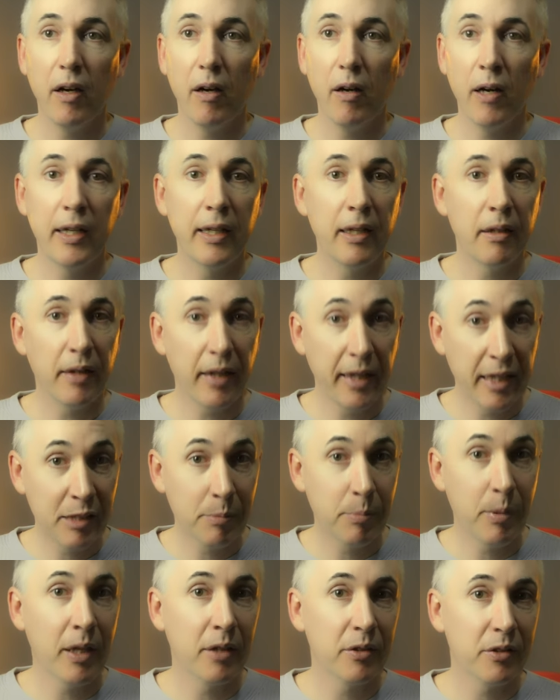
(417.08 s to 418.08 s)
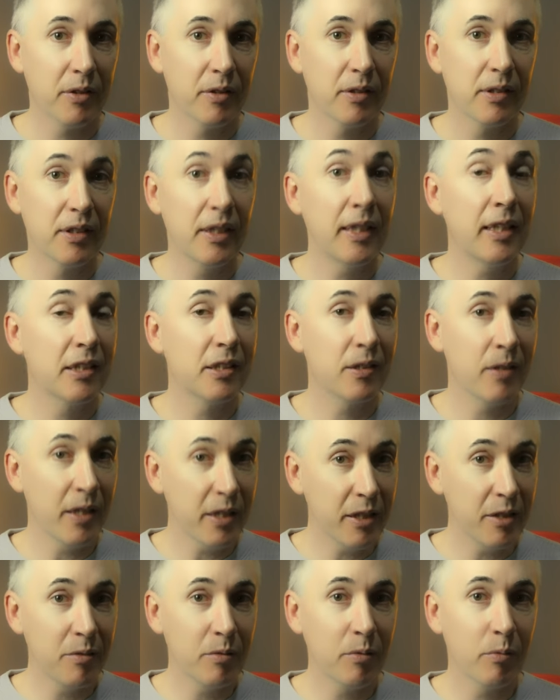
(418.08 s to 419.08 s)
I didn't expect scenes
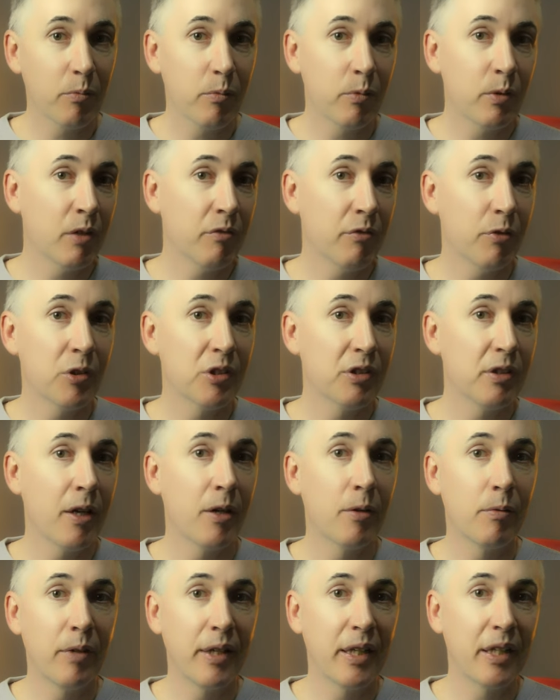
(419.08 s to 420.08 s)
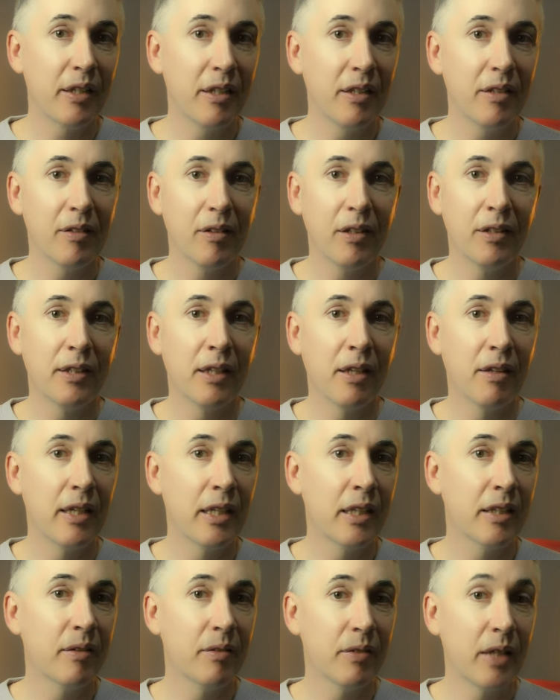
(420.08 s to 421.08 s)
like it when I first started reading it. I didn't
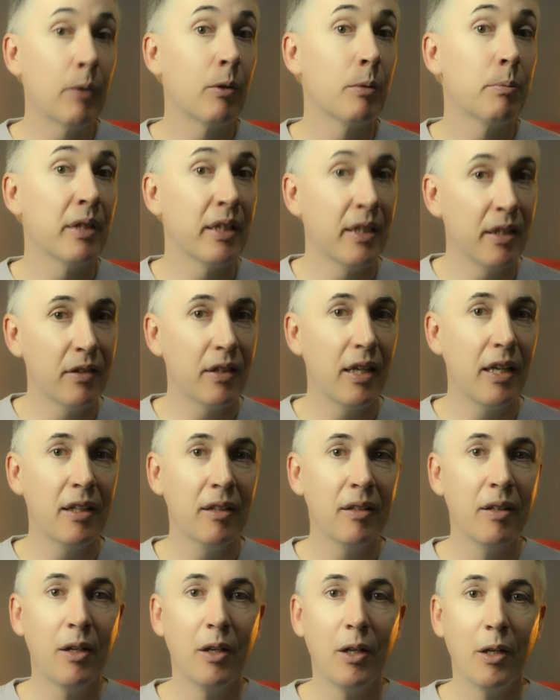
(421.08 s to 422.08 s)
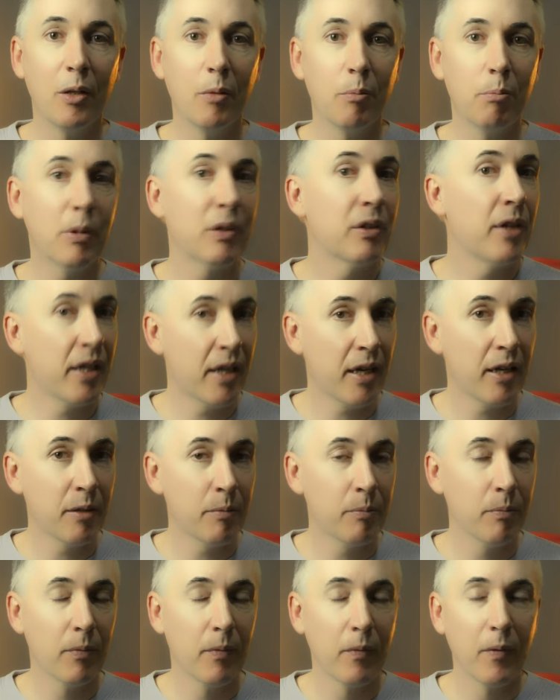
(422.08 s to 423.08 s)
think they would be in there, but they
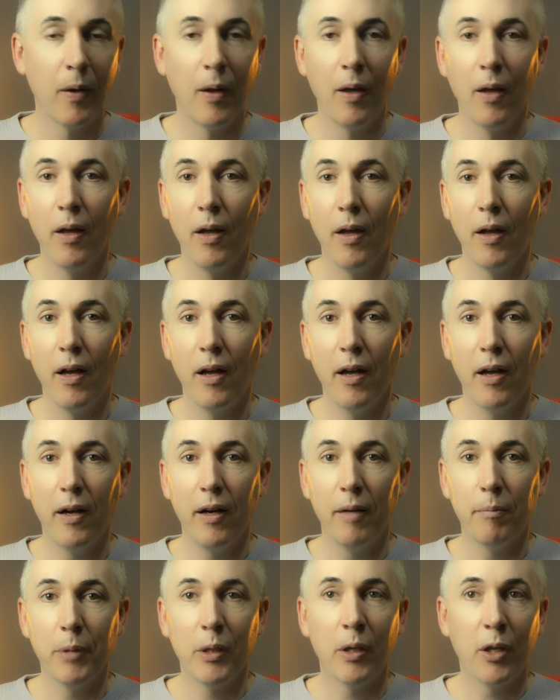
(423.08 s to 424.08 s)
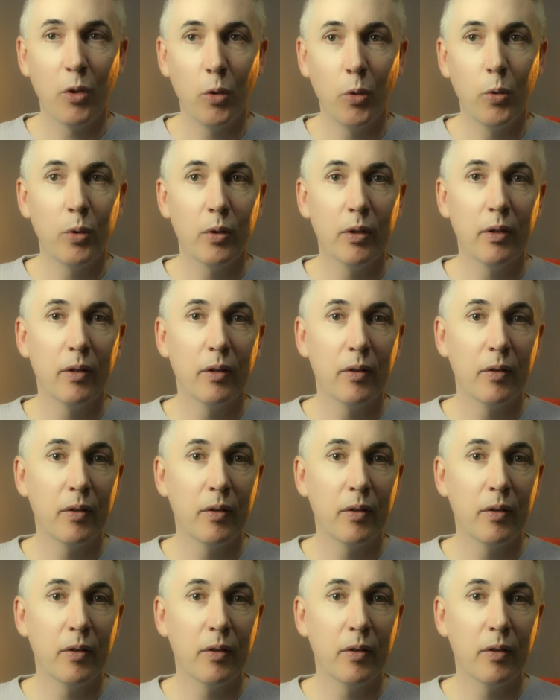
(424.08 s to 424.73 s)
are. But I thought